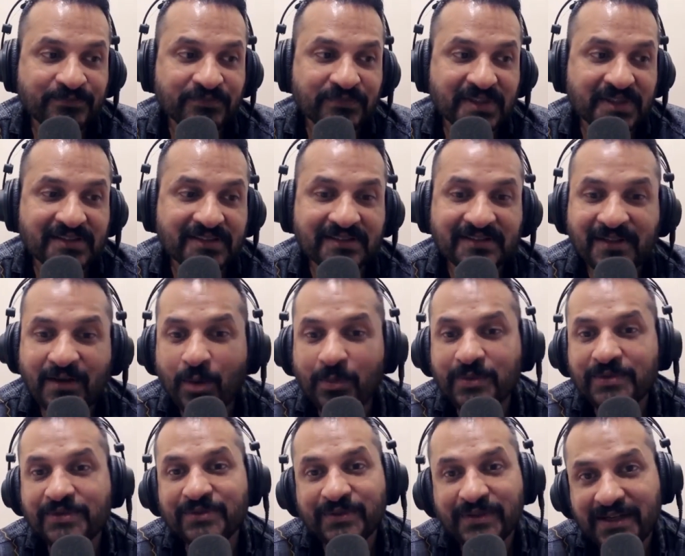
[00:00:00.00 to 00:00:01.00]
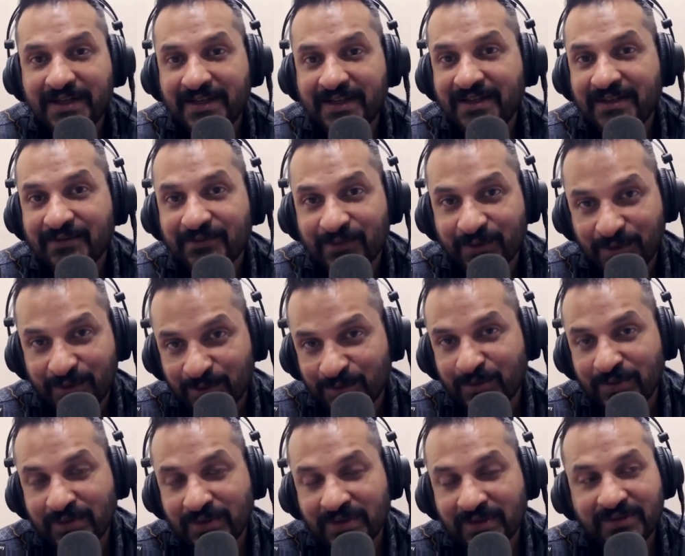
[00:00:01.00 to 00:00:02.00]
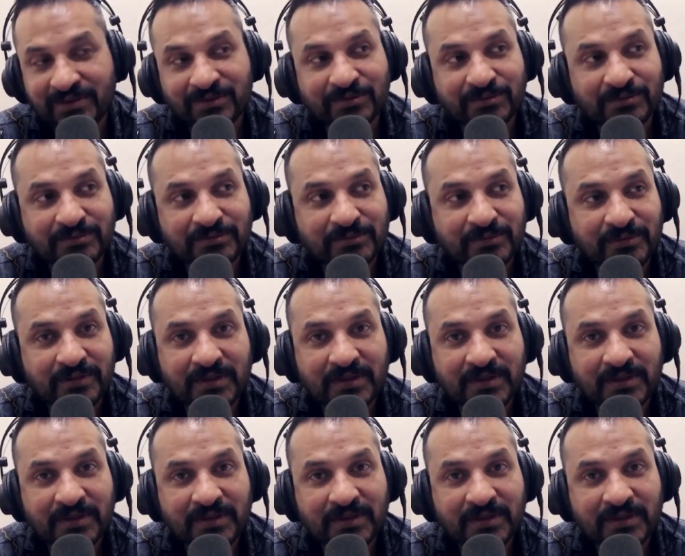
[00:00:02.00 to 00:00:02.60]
this is an opportunity for you to